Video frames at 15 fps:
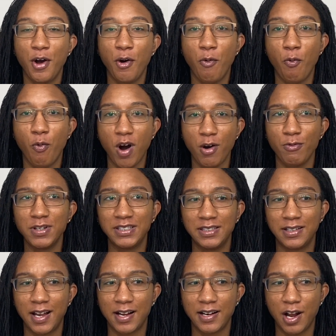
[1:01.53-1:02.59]
what was the
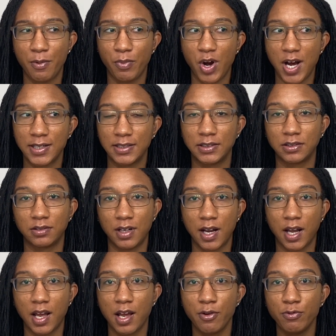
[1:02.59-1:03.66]
takedown process
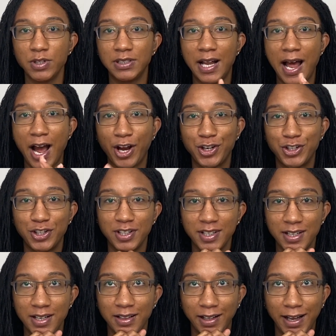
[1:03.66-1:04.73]
like? It was
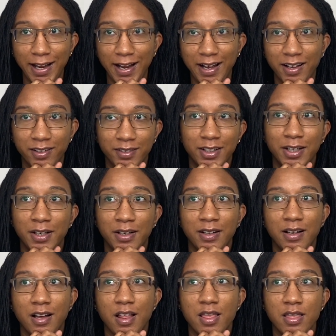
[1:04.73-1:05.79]
actually like
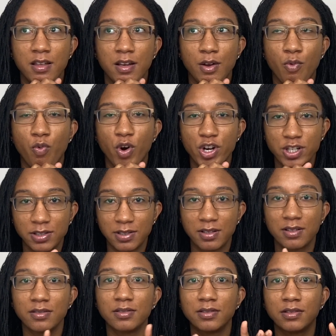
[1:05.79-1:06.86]
the worst
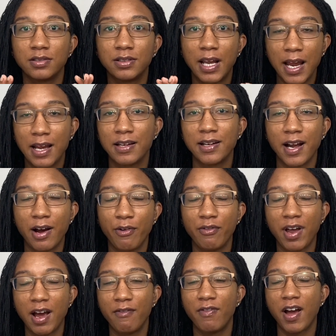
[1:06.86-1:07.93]
takedown
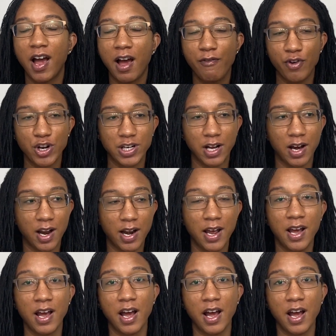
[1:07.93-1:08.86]
I've ever done.